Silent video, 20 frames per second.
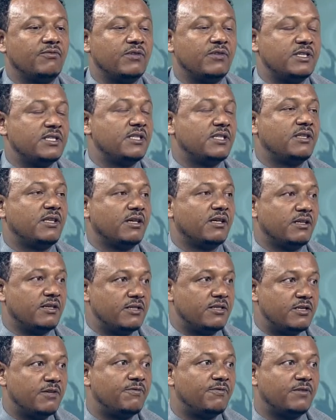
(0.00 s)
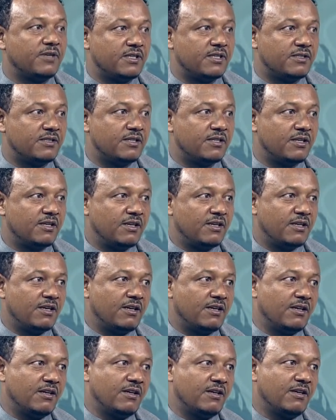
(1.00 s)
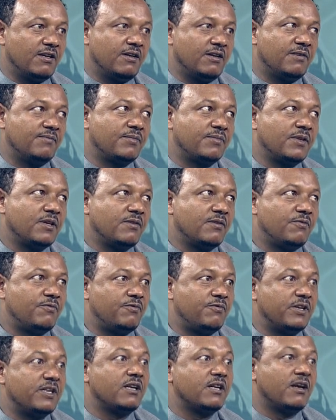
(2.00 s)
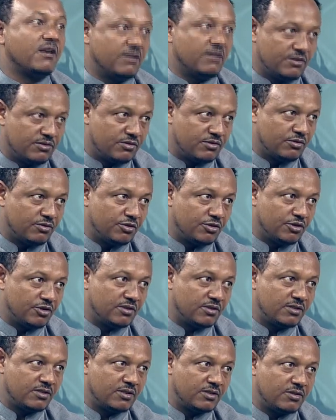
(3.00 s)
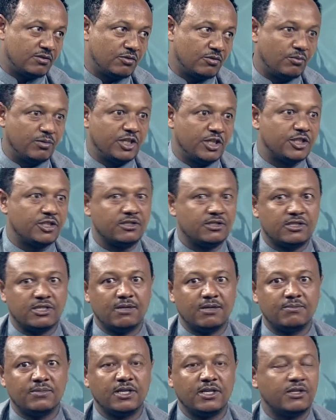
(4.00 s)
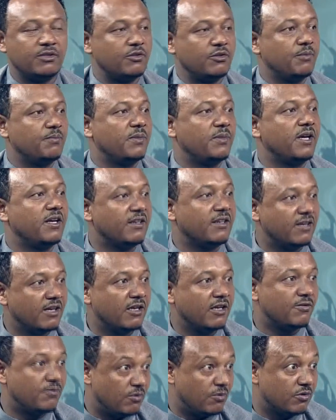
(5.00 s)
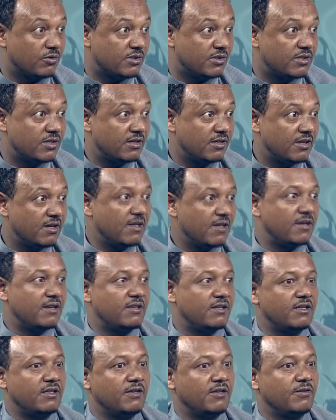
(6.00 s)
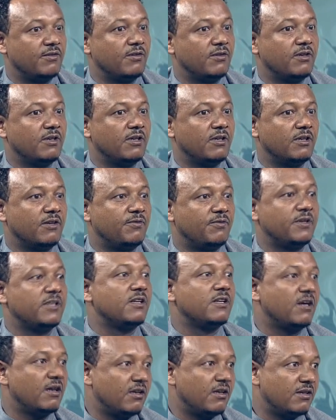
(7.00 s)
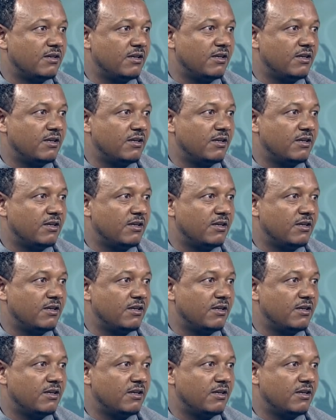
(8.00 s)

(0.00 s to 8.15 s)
visiting different federal institutions. To mention some, the Ethiopian Air Force, the Federal